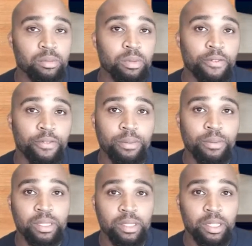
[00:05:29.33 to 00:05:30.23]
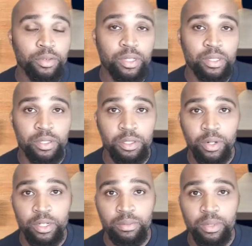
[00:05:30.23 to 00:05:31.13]
to before, but synchronous
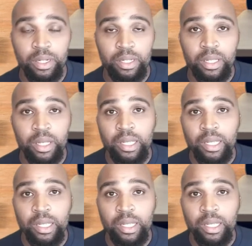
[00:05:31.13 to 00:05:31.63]
instruction, because